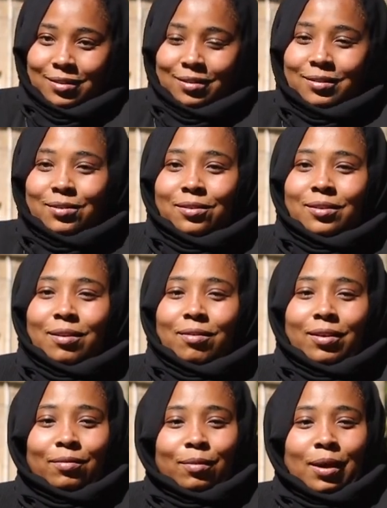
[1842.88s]
So
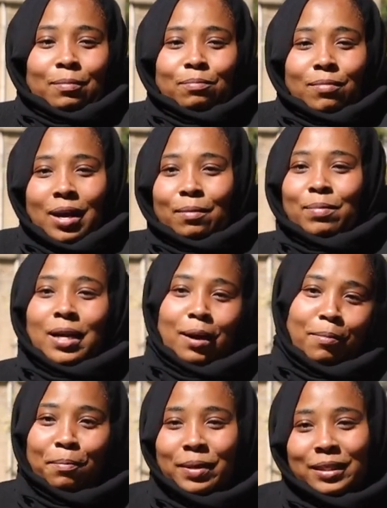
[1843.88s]
now I
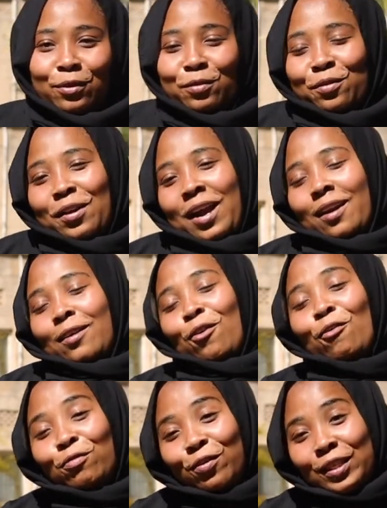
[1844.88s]
become a bit
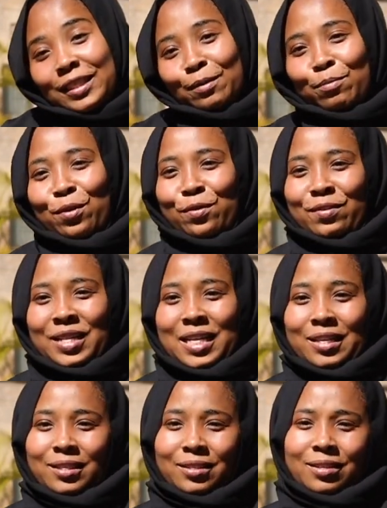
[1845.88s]
uncomfortable with
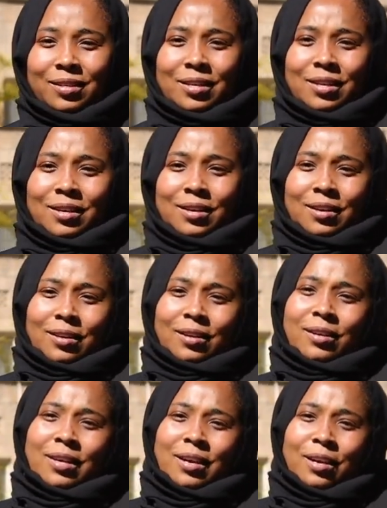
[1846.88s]
it.
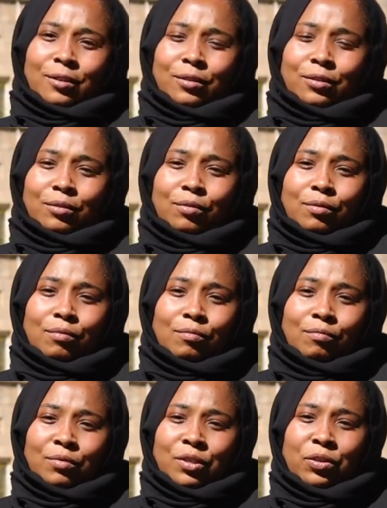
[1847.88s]
Yeah, so
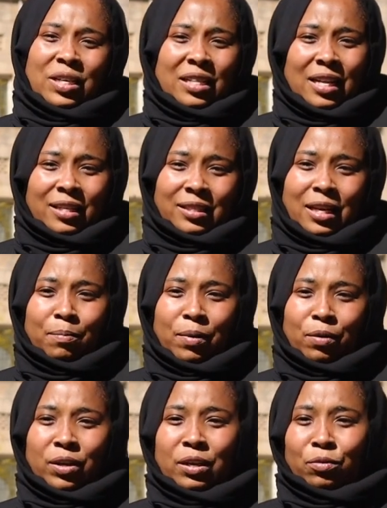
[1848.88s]
during that time
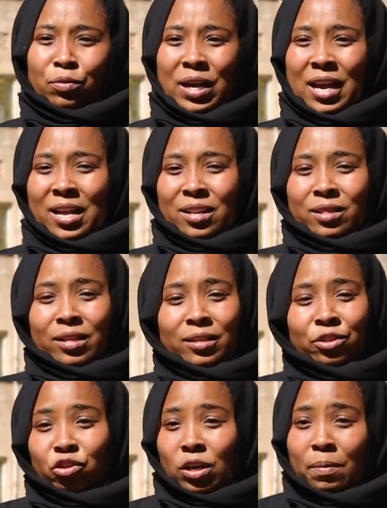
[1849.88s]
I couldn't wear anything
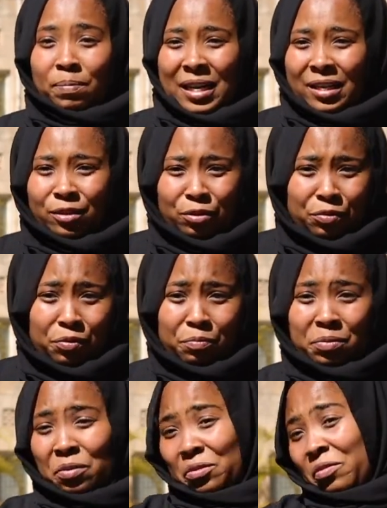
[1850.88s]
strapless, you know,
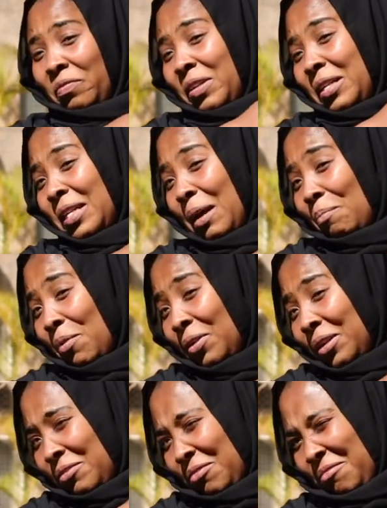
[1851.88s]
because of the
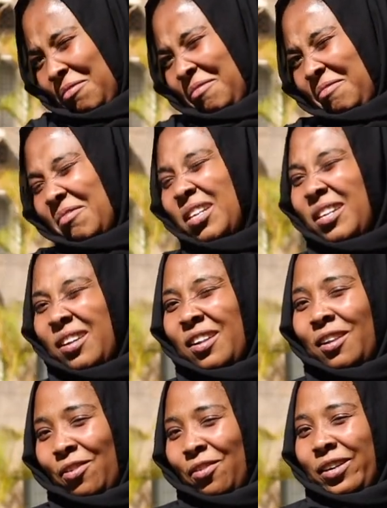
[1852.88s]
double, you know,
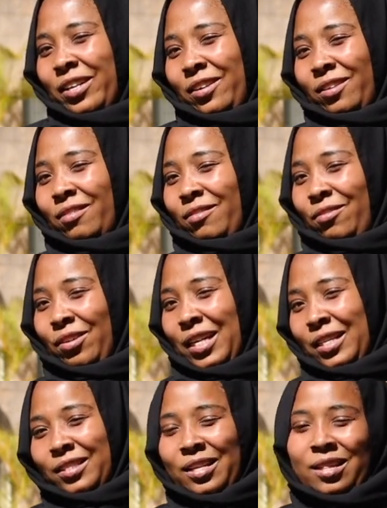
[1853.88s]
load you
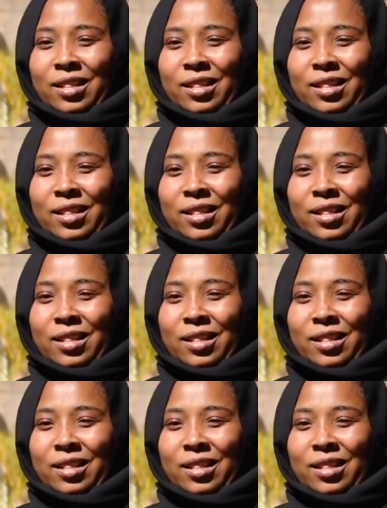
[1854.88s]
can see